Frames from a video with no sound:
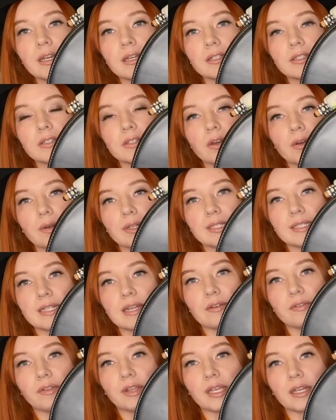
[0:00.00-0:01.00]
so it's
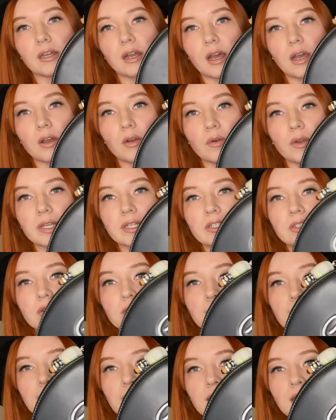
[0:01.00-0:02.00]
definitely not going to
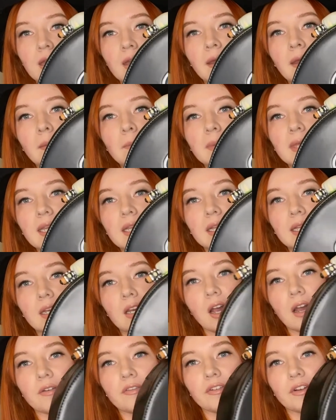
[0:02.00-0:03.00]
be peeling
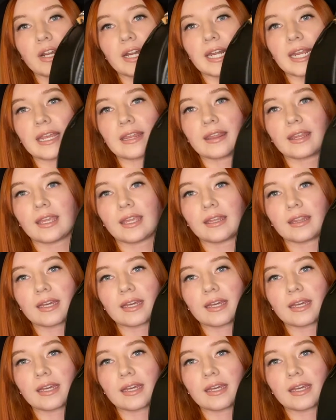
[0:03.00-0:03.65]
off or anything.